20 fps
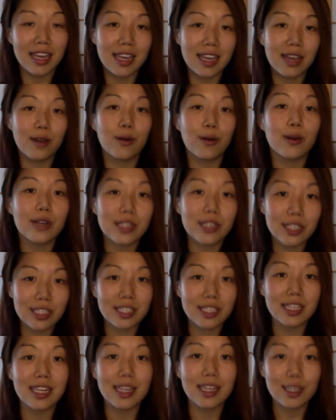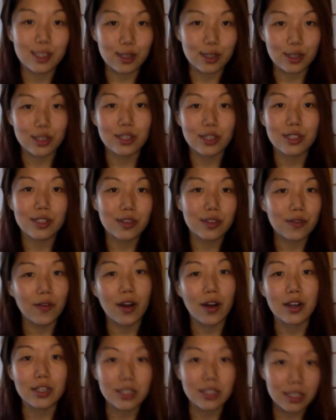origins and insertions,
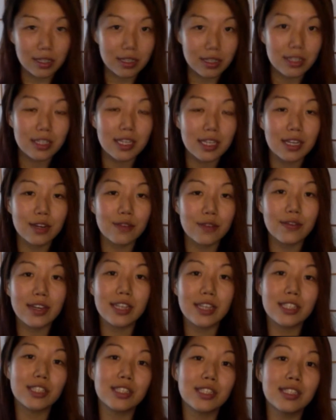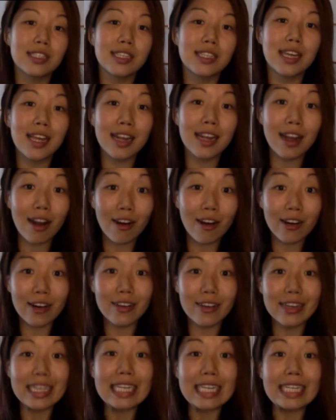functions, innervations, and
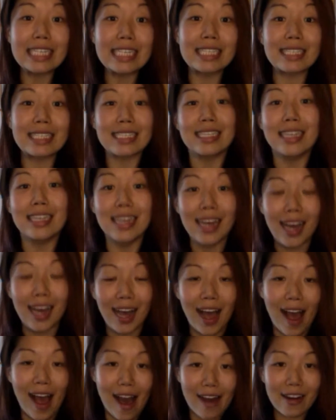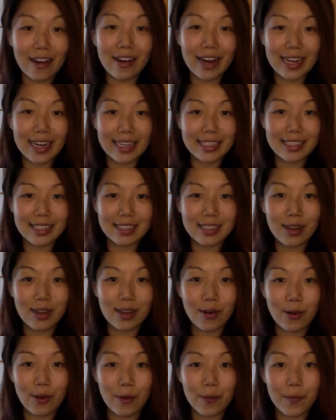arteries. Alright,
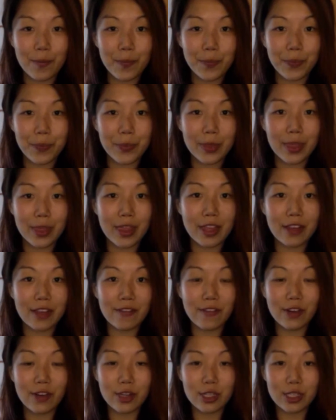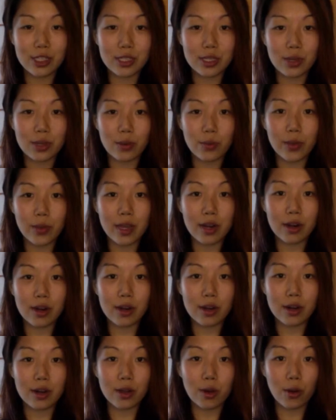so first we are
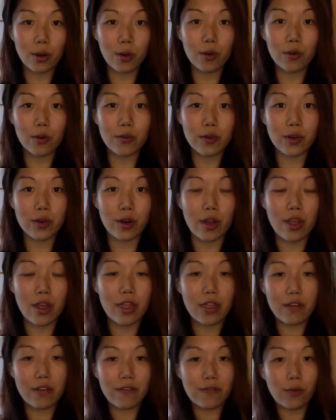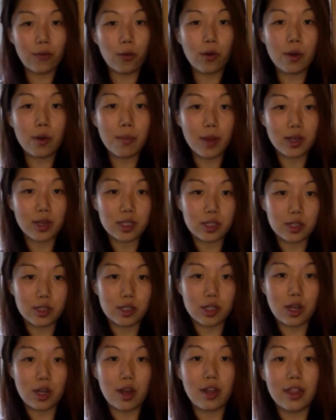going to go over the four muscles
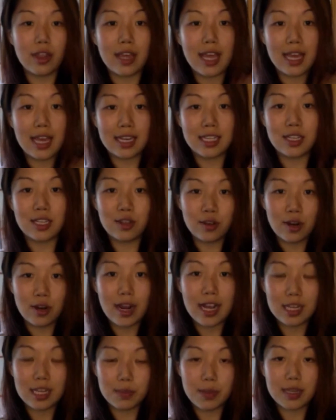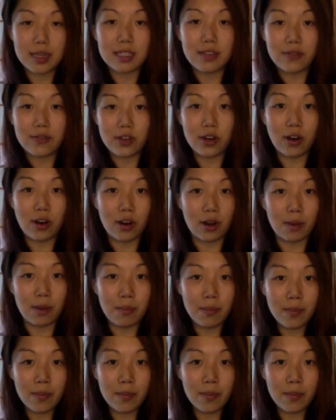on the anterior aspect of your arm